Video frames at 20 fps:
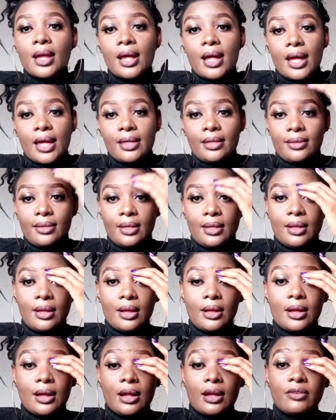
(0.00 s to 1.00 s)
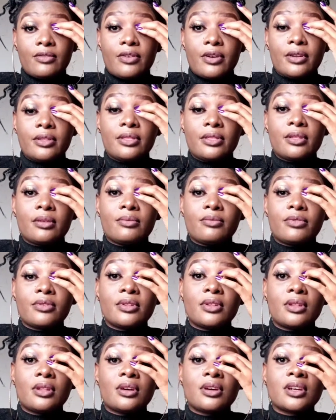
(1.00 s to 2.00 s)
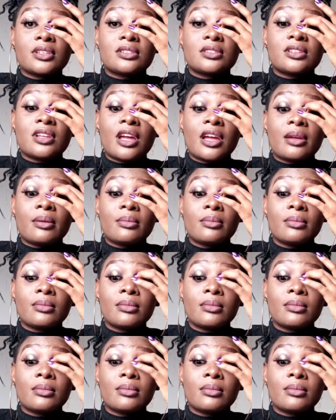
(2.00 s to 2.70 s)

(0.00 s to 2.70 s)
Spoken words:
I think I've had them for the longest time.